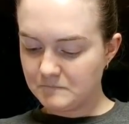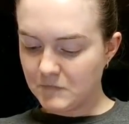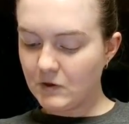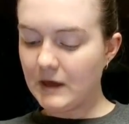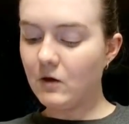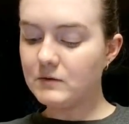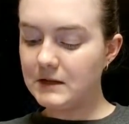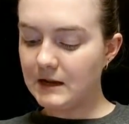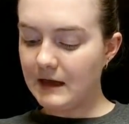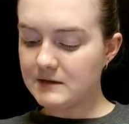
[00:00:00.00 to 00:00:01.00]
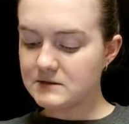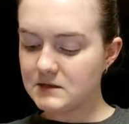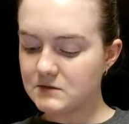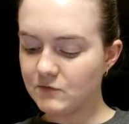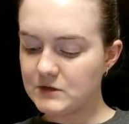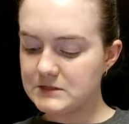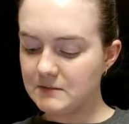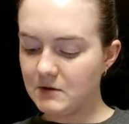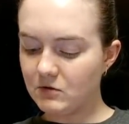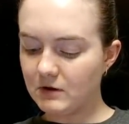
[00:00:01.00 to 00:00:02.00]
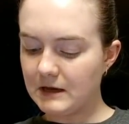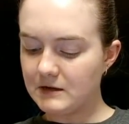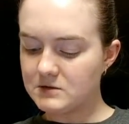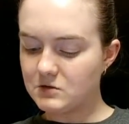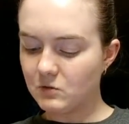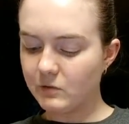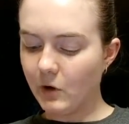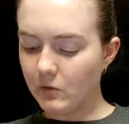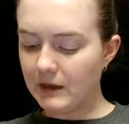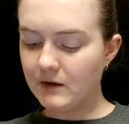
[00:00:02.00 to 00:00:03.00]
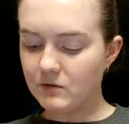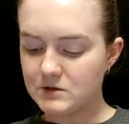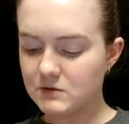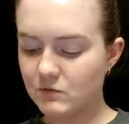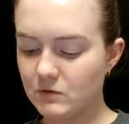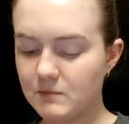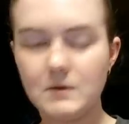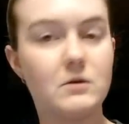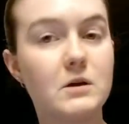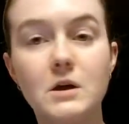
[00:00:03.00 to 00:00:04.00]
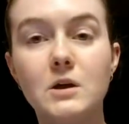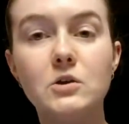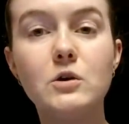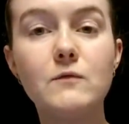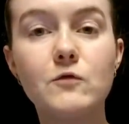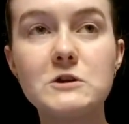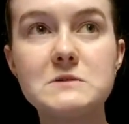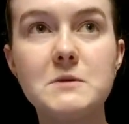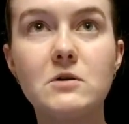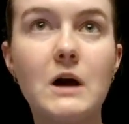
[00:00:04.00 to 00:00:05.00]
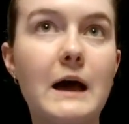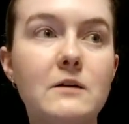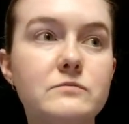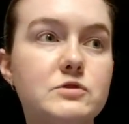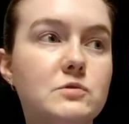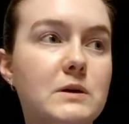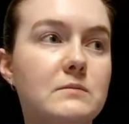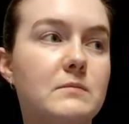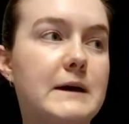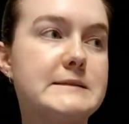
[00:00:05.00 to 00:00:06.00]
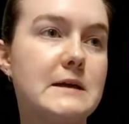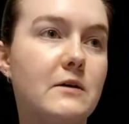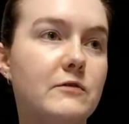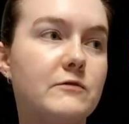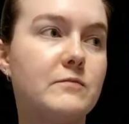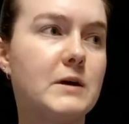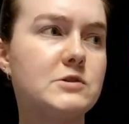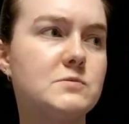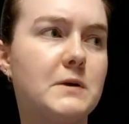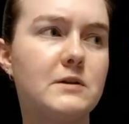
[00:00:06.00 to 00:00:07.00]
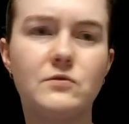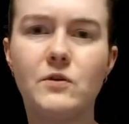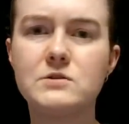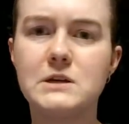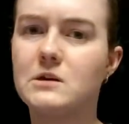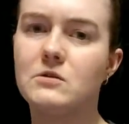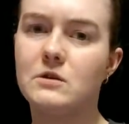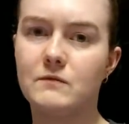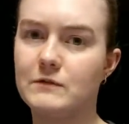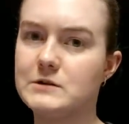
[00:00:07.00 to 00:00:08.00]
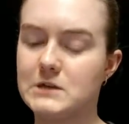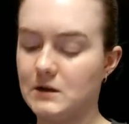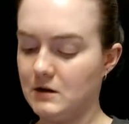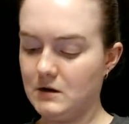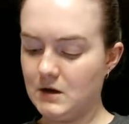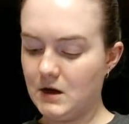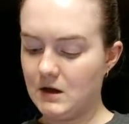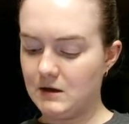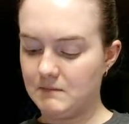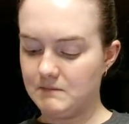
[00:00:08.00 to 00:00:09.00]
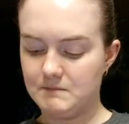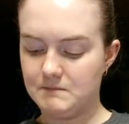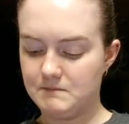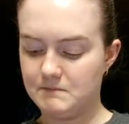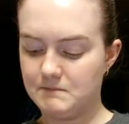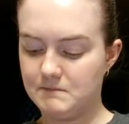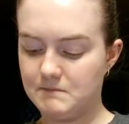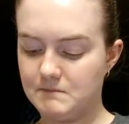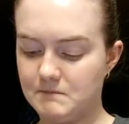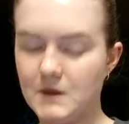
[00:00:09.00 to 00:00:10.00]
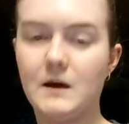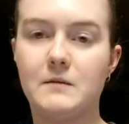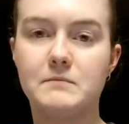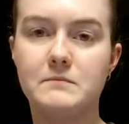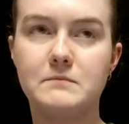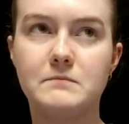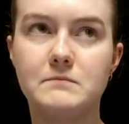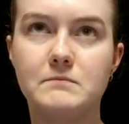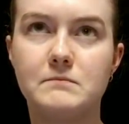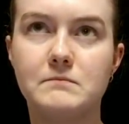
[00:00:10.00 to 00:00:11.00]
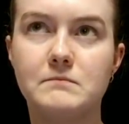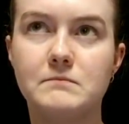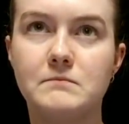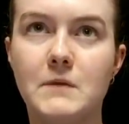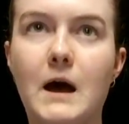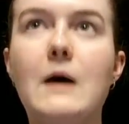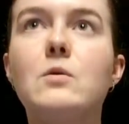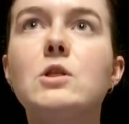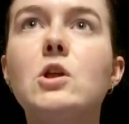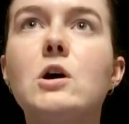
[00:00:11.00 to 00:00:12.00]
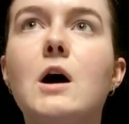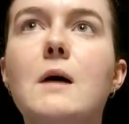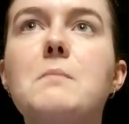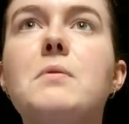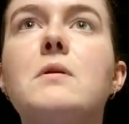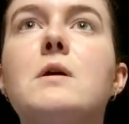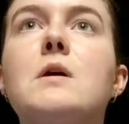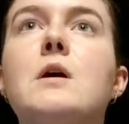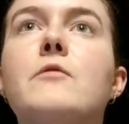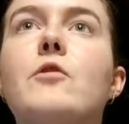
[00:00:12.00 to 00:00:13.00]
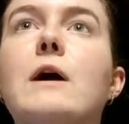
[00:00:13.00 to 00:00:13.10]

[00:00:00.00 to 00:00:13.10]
Onita asks, is freezing milk okay, or does it ruin the milk? You can freeze milk. I don't do it myself much, but as far as I know, you can freeze it. Yeah. I would look up, for